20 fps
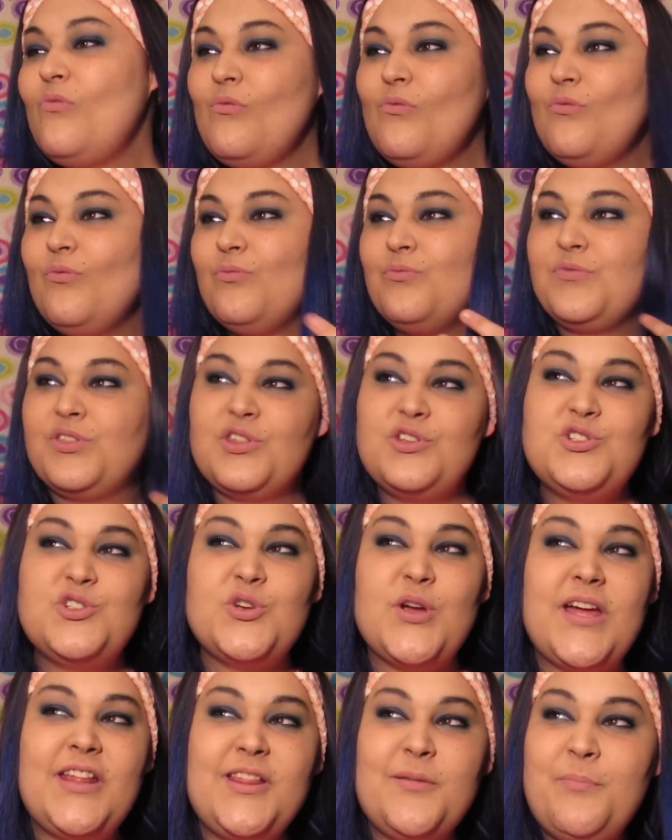
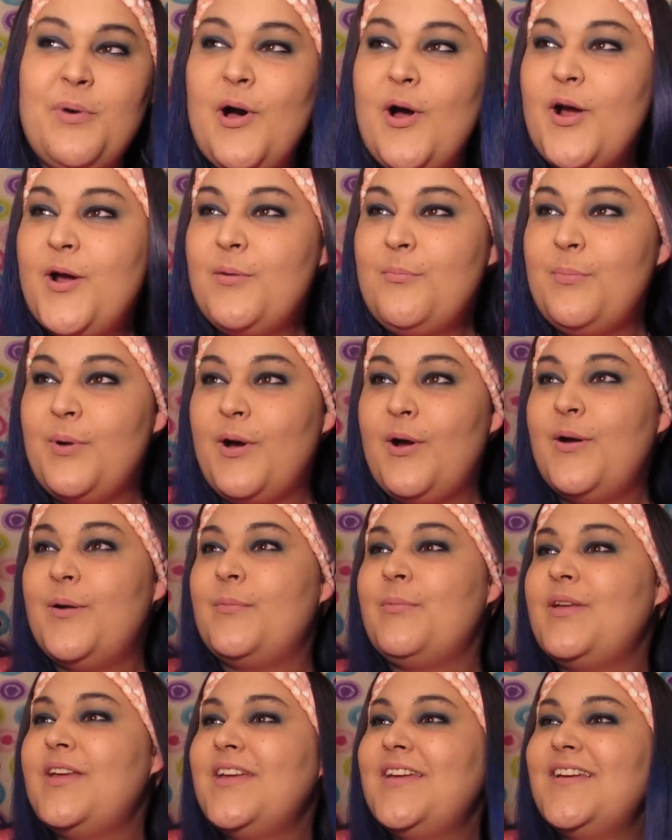Trailer Park
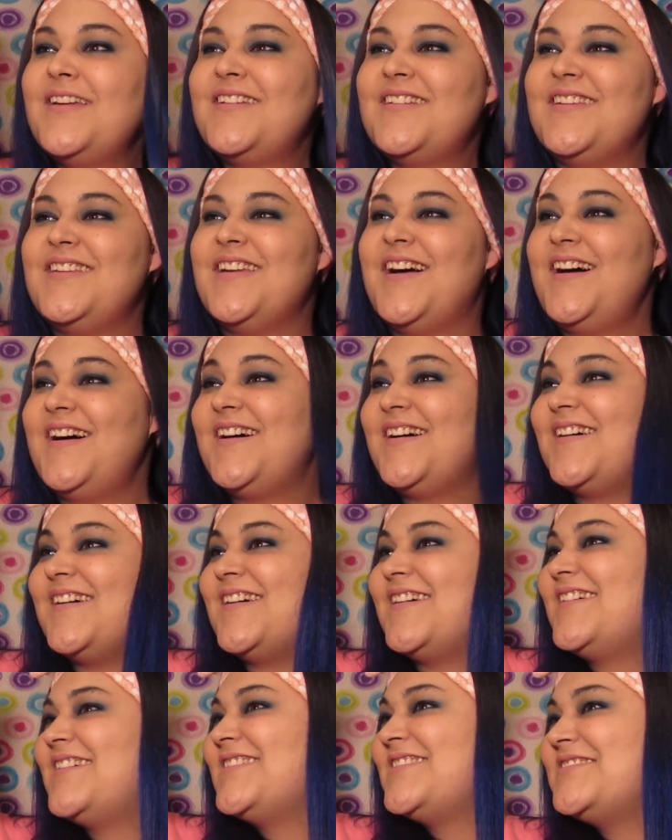Barbie.
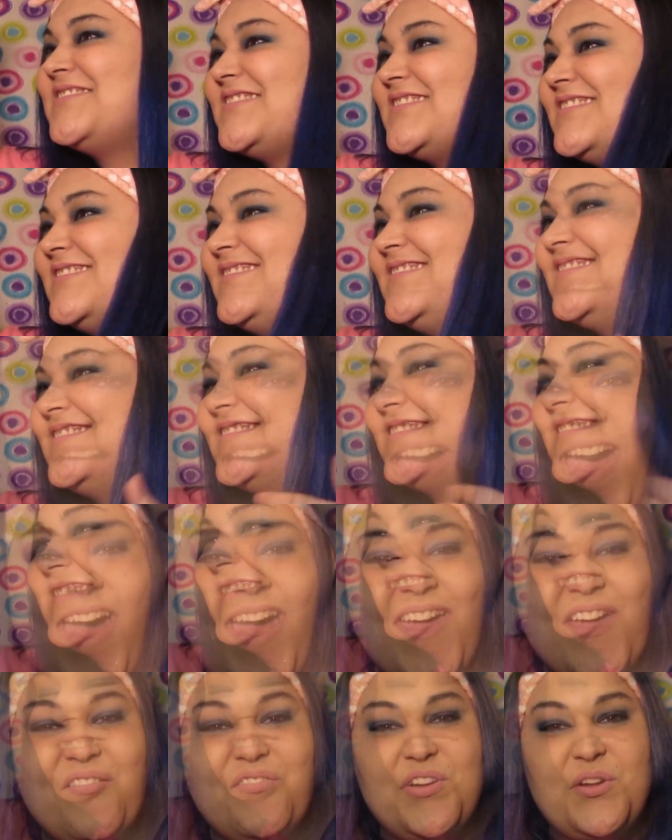Yes.
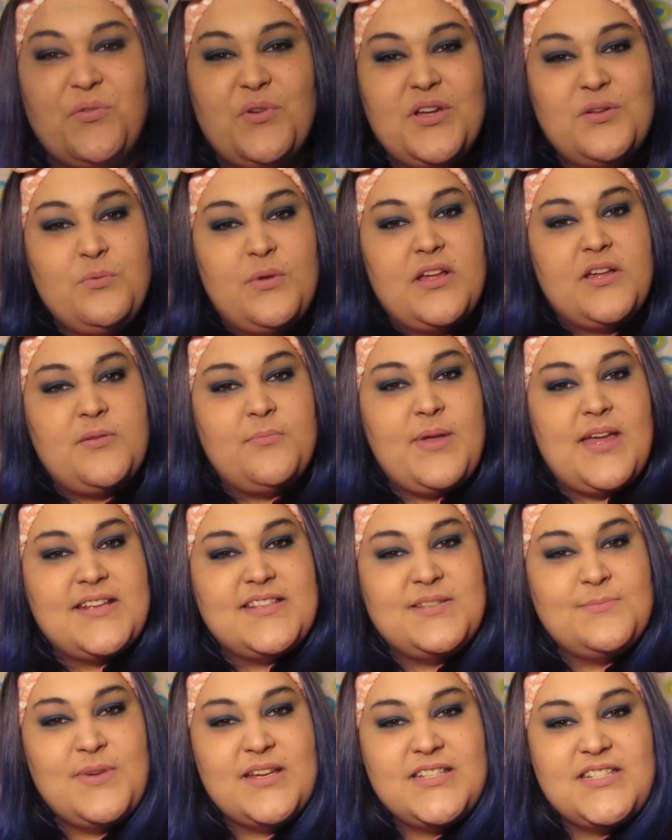Hi everyone, welcome back
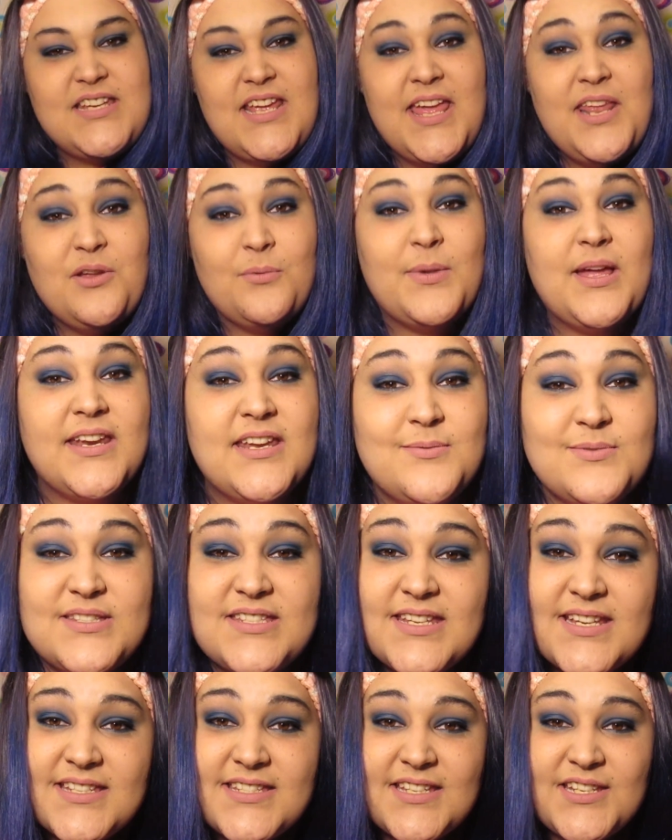to my channel. My name is
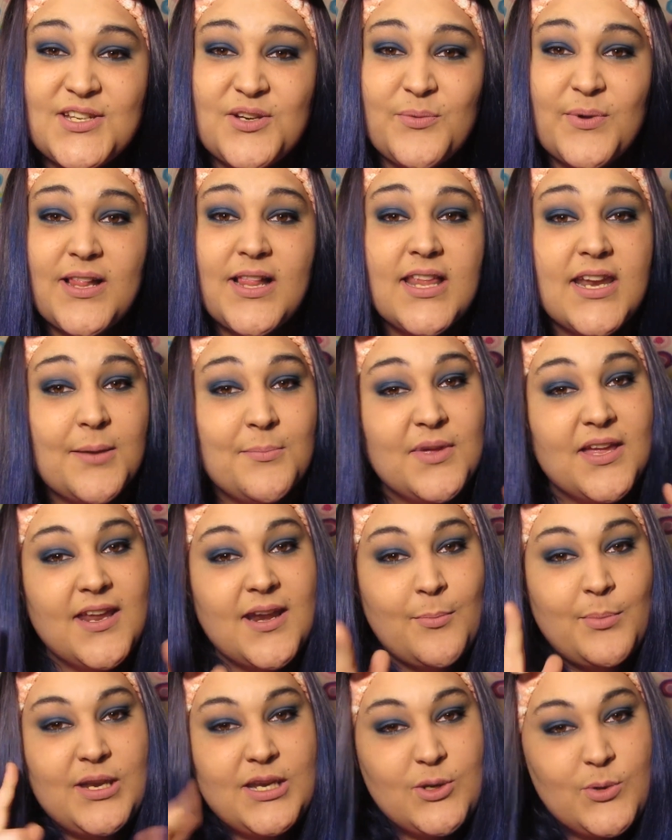Dixie Noel and I'm
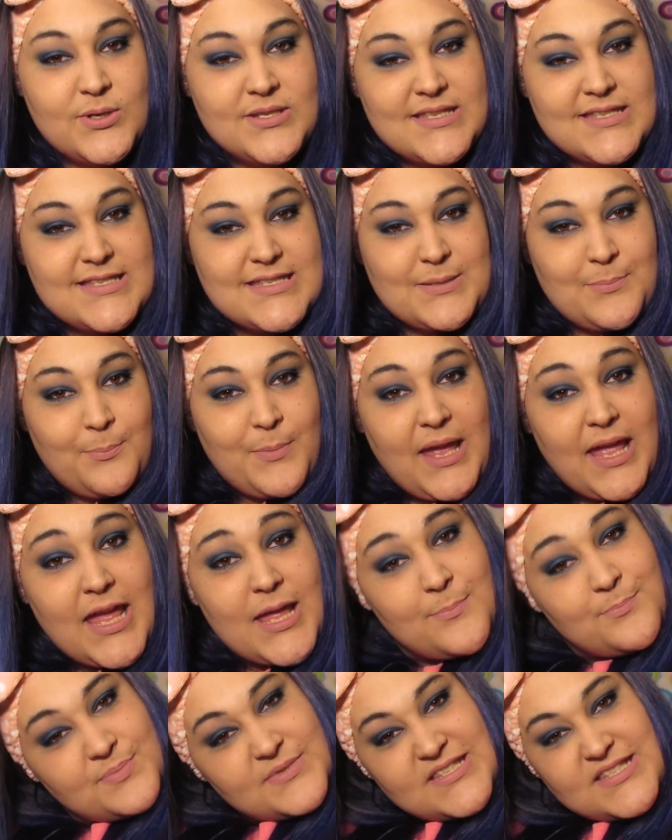gonna be doing some
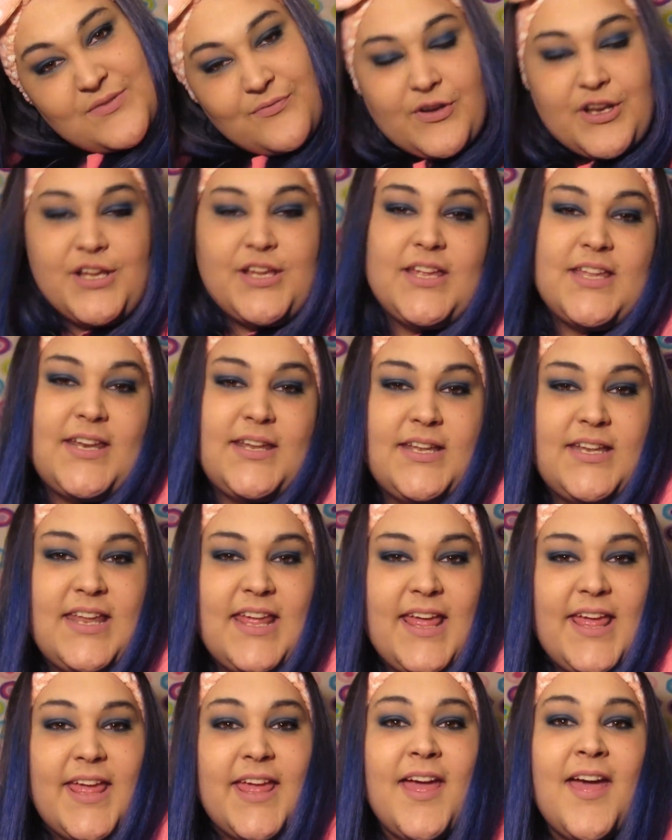makeups for you
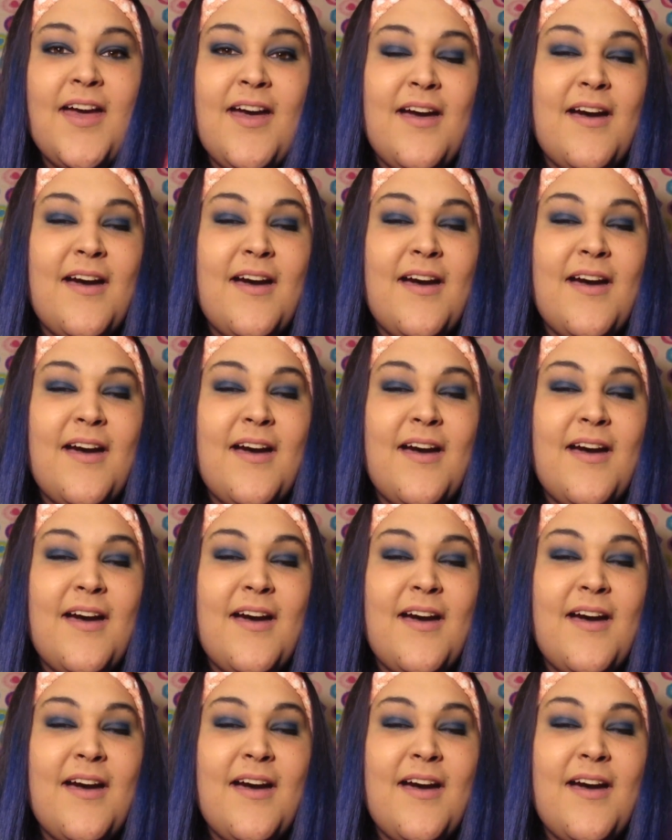today.